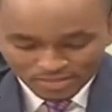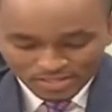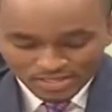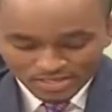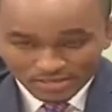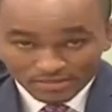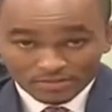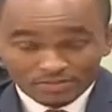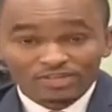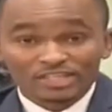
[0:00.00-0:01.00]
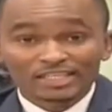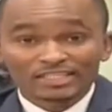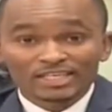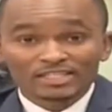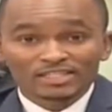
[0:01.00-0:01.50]
the different
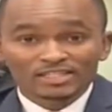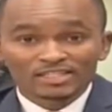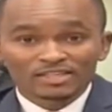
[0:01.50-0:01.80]
leaders in this